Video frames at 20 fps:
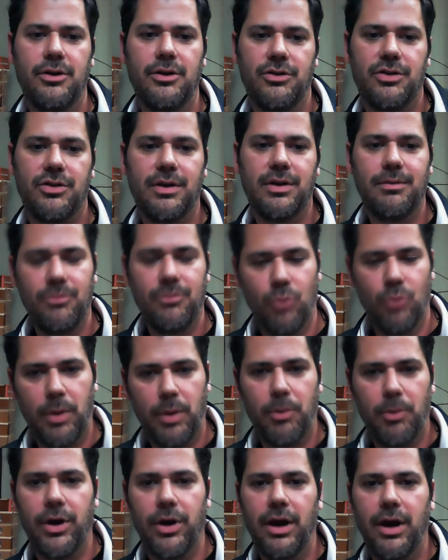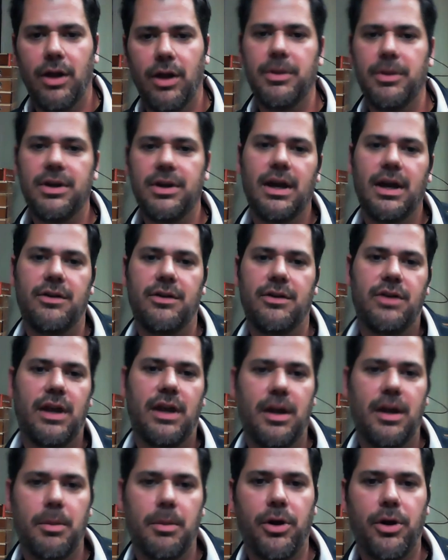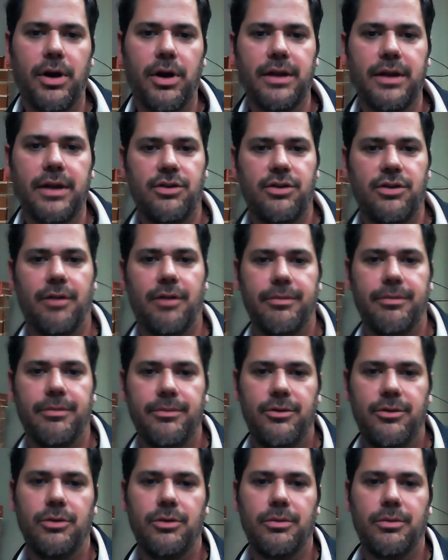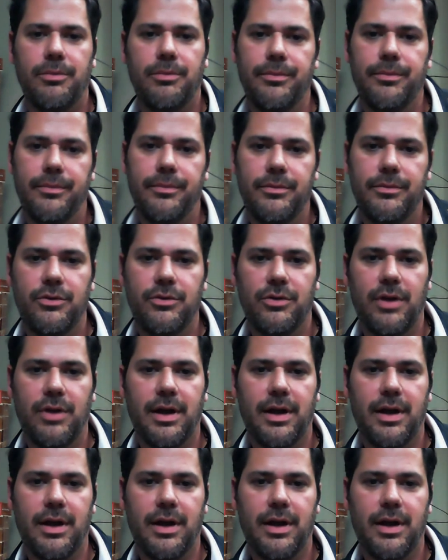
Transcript: just one more element to kind of set it apart on the shelf, too. It's a